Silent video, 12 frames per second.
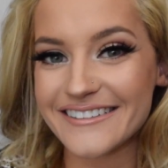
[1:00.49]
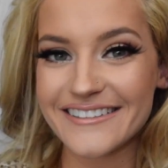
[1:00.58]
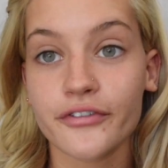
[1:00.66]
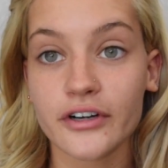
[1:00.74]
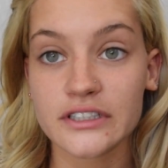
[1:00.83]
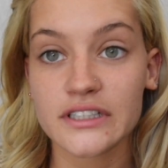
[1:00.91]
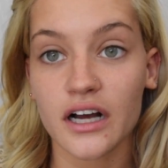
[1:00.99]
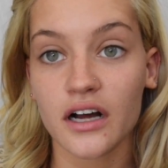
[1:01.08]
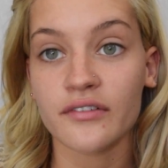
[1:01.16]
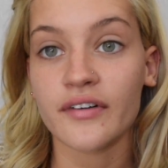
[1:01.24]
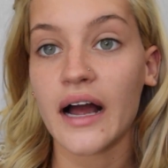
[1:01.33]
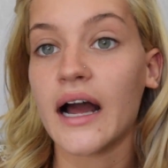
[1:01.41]
First
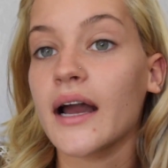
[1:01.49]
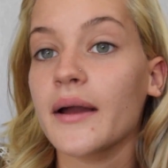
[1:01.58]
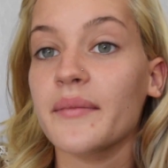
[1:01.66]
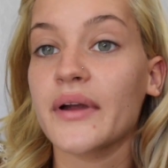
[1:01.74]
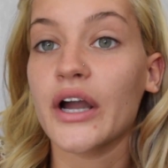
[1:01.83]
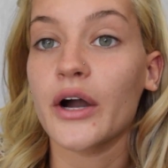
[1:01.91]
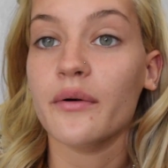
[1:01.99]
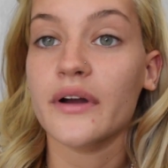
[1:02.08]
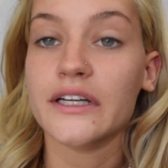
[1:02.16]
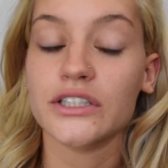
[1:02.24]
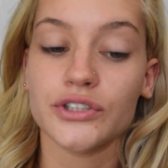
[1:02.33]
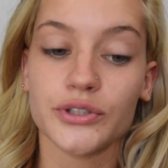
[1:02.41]
off, I'm
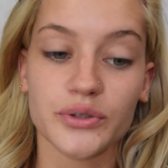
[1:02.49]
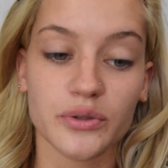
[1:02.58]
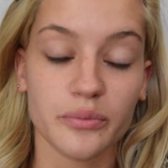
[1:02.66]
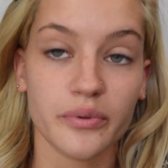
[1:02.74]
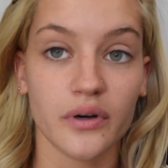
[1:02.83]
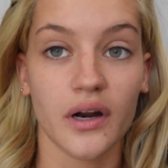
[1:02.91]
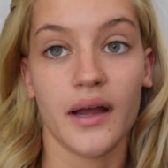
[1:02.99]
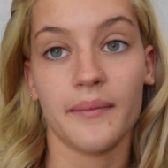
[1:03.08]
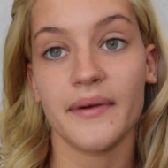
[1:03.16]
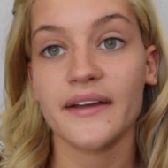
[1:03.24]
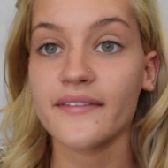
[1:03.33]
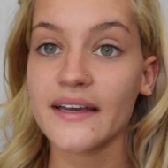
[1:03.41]
going to prime
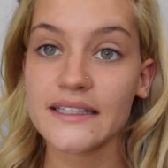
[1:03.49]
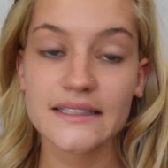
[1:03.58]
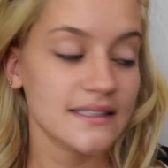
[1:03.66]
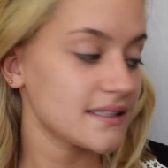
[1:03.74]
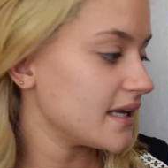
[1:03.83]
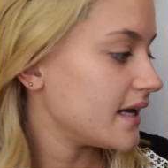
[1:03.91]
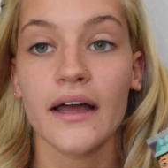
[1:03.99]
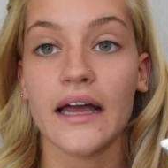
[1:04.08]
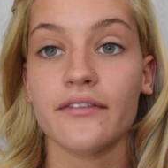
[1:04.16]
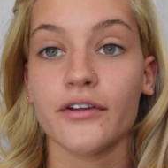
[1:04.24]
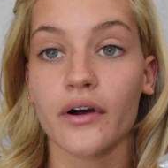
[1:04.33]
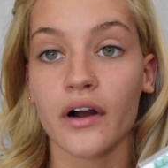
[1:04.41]
my face.
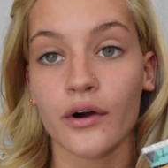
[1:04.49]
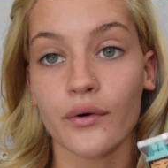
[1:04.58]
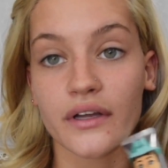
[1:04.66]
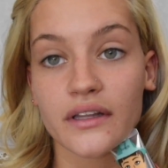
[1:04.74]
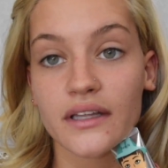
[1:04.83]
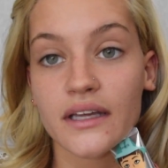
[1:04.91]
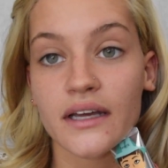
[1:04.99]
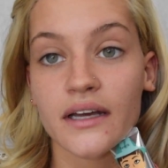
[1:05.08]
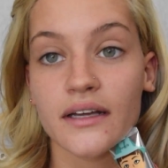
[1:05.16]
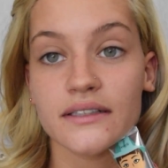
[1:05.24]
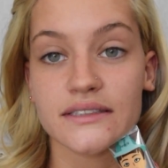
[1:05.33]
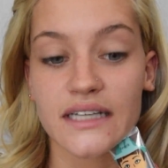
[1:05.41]
If you are oily,
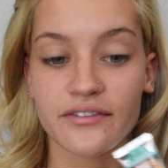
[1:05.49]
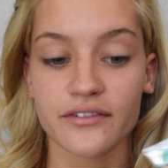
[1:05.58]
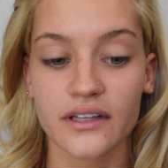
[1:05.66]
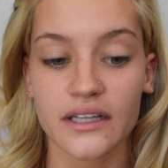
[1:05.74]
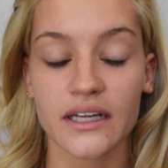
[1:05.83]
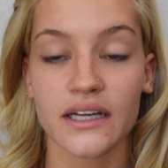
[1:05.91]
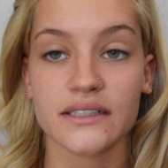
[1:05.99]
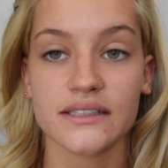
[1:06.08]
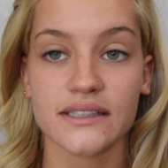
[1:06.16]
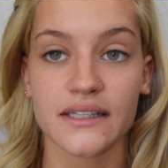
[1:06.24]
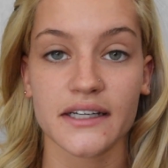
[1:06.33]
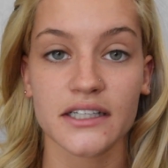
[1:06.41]
definitely
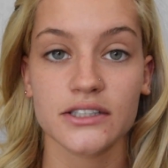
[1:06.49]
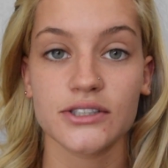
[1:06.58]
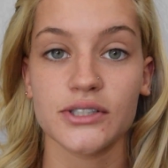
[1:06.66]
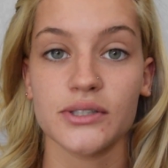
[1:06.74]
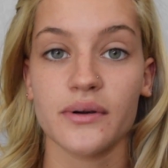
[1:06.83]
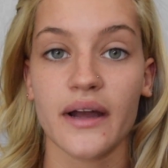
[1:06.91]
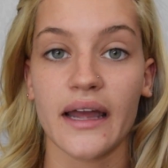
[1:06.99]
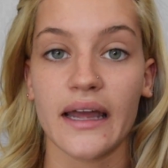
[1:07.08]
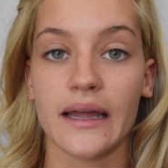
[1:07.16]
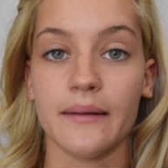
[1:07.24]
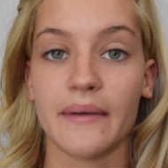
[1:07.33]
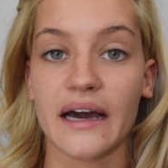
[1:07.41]
stick to
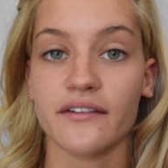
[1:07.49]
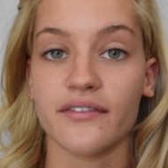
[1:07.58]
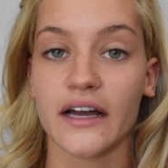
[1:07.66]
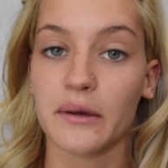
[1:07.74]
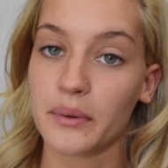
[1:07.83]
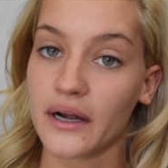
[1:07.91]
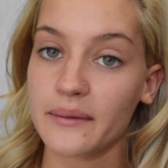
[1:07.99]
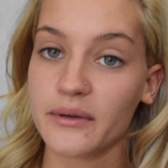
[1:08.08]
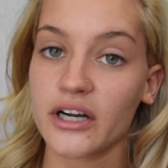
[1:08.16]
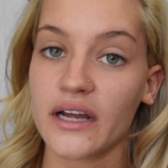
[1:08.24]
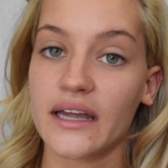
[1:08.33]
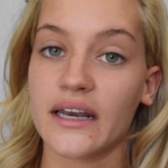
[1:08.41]
a mattifying
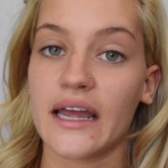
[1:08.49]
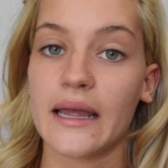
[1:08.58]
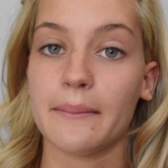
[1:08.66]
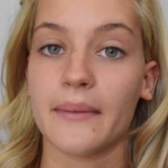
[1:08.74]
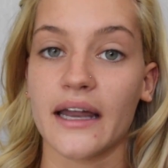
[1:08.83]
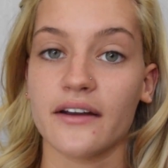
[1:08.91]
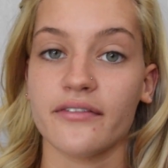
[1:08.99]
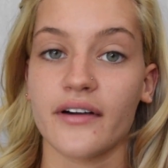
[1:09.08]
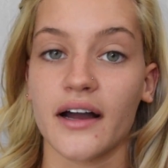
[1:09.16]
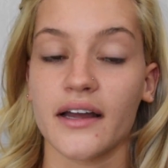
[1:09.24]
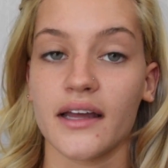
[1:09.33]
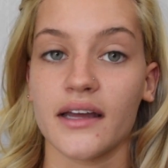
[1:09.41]
primer and a
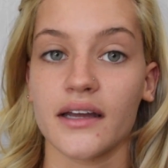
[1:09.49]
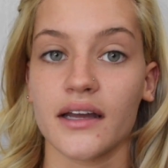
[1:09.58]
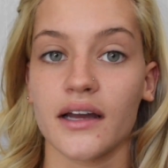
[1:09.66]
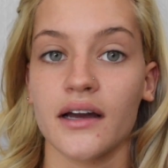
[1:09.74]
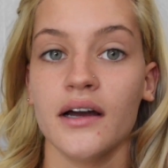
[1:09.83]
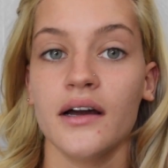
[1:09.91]
mattifying